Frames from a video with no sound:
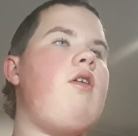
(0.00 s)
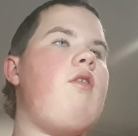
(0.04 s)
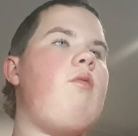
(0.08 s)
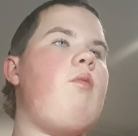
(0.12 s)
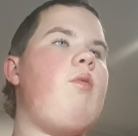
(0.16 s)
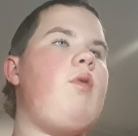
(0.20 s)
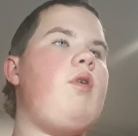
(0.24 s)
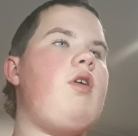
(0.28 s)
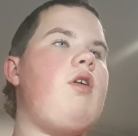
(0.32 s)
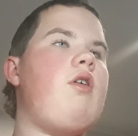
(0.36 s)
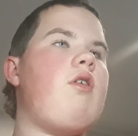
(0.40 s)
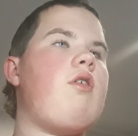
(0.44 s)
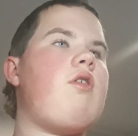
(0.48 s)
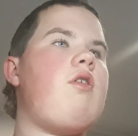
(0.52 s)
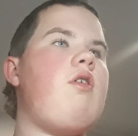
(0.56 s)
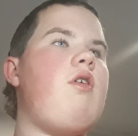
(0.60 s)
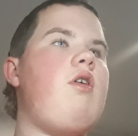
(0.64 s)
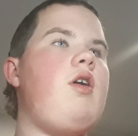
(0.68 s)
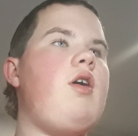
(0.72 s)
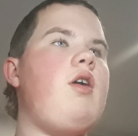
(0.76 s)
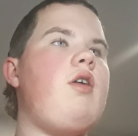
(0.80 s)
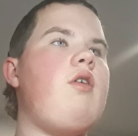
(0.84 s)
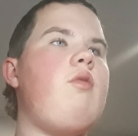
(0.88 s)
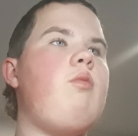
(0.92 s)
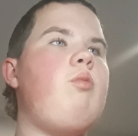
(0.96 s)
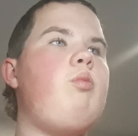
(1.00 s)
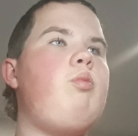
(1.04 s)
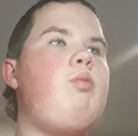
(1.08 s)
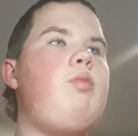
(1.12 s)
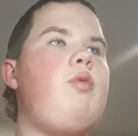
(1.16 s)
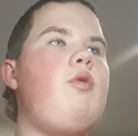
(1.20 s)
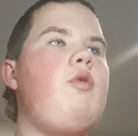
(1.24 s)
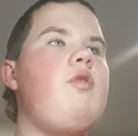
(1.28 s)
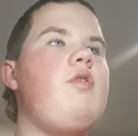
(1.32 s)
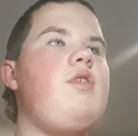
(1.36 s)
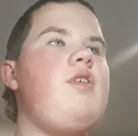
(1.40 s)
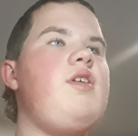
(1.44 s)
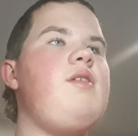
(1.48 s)
We got Kyle
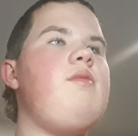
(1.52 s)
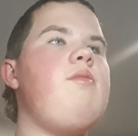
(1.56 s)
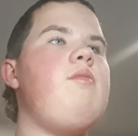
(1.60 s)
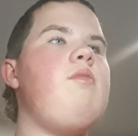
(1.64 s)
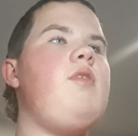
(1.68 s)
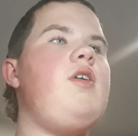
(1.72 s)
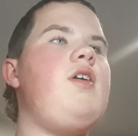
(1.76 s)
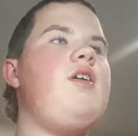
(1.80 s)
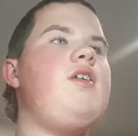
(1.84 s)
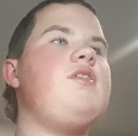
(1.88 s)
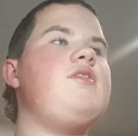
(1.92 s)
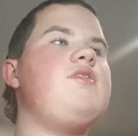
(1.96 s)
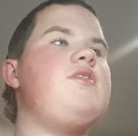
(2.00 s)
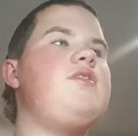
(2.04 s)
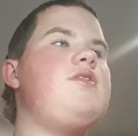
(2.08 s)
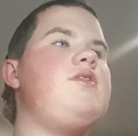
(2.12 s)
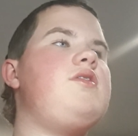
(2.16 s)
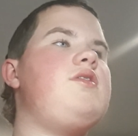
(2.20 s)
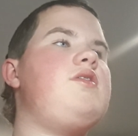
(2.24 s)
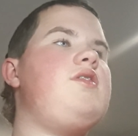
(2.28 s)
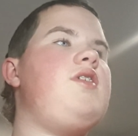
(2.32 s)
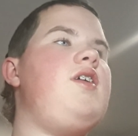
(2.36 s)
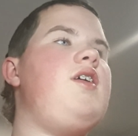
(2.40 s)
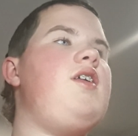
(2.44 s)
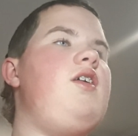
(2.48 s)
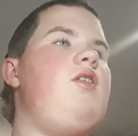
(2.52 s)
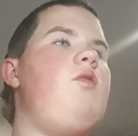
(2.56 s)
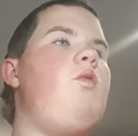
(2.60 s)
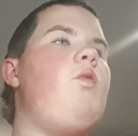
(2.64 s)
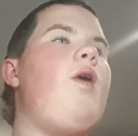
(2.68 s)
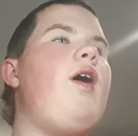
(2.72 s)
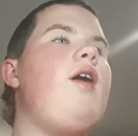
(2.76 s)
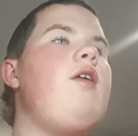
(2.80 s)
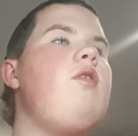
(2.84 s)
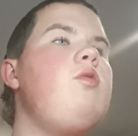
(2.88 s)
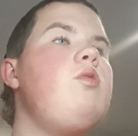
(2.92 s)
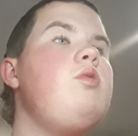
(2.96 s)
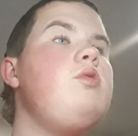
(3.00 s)
Bornheim as Teddy
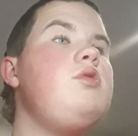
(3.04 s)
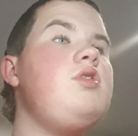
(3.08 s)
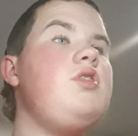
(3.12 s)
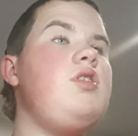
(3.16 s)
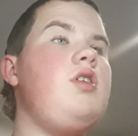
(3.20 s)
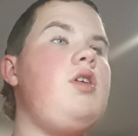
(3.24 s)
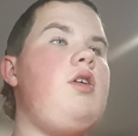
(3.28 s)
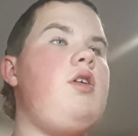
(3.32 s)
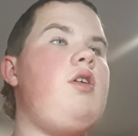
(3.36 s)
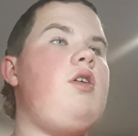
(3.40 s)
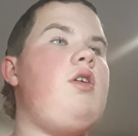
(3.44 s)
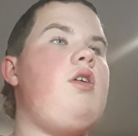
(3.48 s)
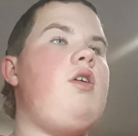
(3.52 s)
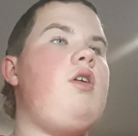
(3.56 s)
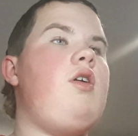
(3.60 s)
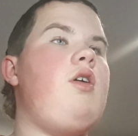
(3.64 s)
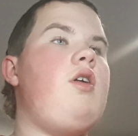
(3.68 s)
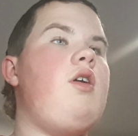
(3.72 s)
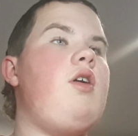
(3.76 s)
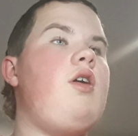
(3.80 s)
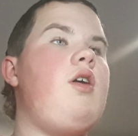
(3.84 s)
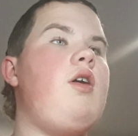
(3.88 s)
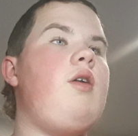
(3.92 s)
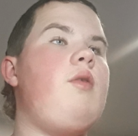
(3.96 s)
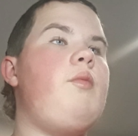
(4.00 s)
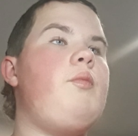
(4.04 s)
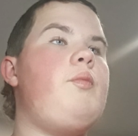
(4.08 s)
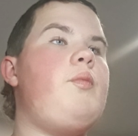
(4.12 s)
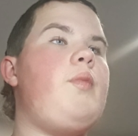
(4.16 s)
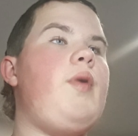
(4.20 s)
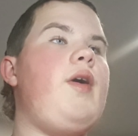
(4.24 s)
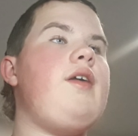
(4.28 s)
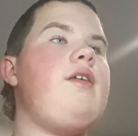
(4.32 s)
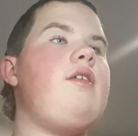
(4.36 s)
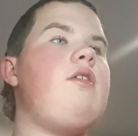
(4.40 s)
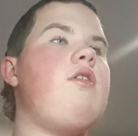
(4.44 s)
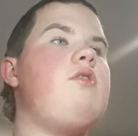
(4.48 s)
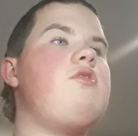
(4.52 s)
Wells.
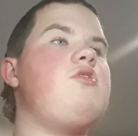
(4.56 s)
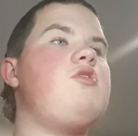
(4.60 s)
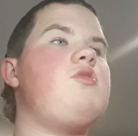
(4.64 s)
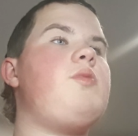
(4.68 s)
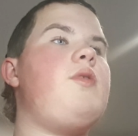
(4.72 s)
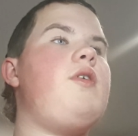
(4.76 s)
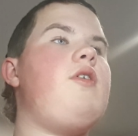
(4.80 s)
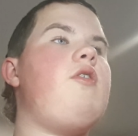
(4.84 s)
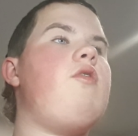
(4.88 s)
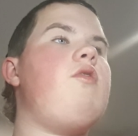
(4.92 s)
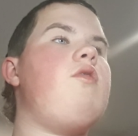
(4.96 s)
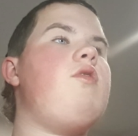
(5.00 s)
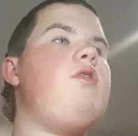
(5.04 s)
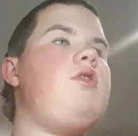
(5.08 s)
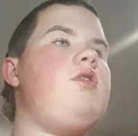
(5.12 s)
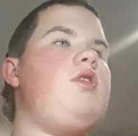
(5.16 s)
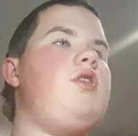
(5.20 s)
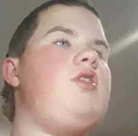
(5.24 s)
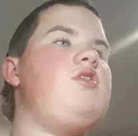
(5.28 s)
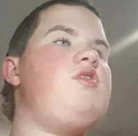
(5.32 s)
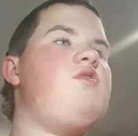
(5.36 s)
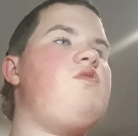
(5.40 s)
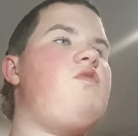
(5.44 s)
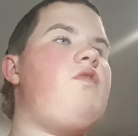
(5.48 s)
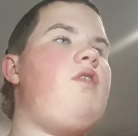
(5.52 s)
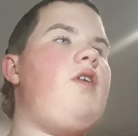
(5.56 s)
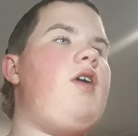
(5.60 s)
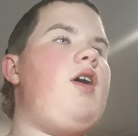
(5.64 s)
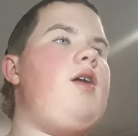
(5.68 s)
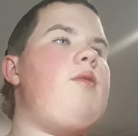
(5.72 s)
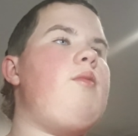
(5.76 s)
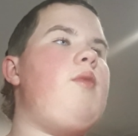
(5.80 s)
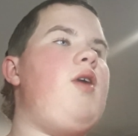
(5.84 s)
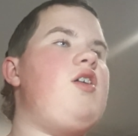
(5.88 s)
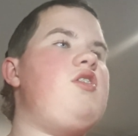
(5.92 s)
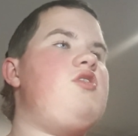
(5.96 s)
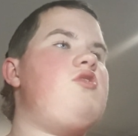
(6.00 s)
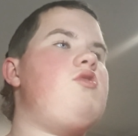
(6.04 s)
Pete Noswell as Fire
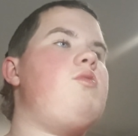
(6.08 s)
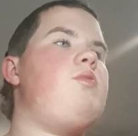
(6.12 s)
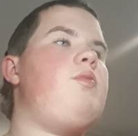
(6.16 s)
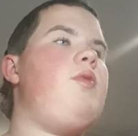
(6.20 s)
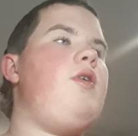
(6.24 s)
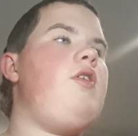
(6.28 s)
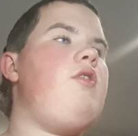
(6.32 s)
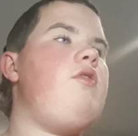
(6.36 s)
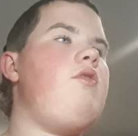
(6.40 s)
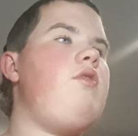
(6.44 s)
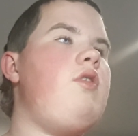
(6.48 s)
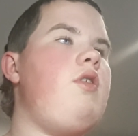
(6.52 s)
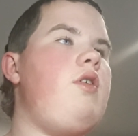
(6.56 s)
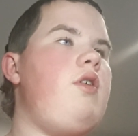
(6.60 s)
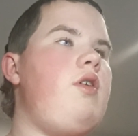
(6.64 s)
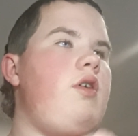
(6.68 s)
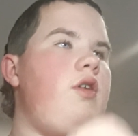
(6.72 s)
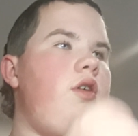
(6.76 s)
Marshal Bone.